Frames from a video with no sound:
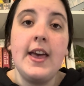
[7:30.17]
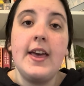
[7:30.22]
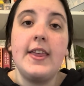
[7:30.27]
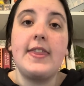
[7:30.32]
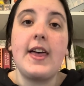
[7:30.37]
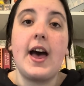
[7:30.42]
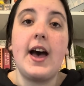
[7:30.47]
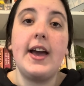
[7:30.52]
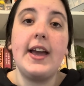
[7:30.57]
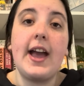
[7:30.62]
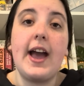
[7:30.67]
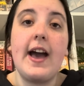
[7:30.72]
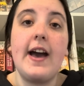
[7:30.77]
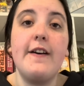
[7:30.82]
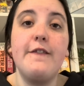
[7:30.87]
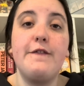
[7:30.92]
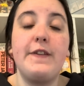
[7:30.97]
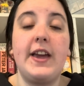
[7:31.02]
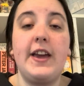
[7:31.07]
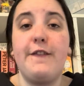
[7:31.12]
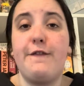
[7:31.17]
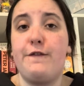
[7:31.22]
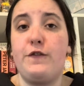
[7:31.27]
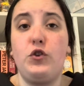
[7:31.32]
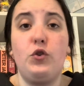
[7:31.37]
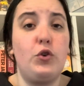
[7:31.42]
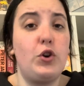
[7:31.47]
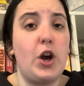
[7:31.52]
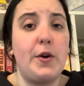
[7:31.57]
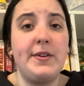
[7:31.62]
that I have if
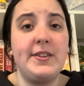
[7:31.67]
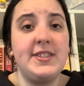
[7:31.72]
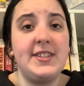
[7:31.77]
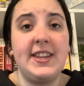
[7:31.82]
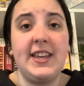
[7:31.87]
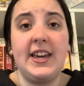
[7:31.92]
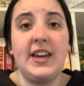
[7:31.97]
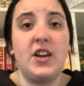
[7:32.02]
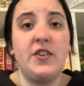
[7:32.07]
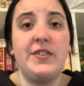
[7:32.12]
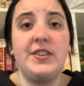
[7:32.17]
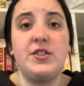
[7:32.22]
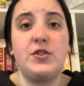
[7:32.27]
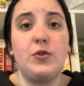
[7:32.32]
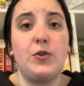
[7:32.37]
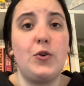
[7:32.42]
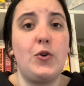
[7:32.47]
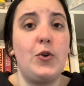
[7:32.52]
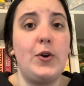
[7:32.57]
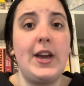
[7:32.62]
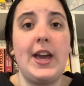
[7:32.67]
you're going to the Eras tour,